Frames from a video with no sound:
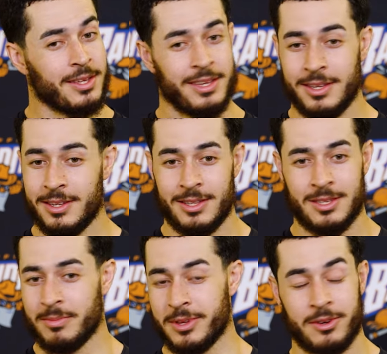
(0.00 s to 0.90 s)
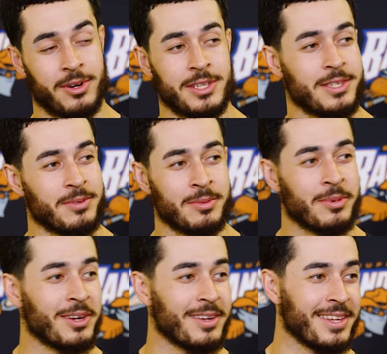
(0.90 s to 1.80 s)
he did something crazy with the
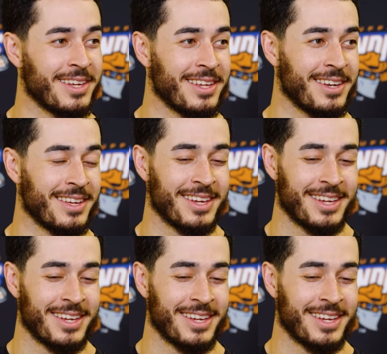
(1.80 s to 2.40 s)
ball, and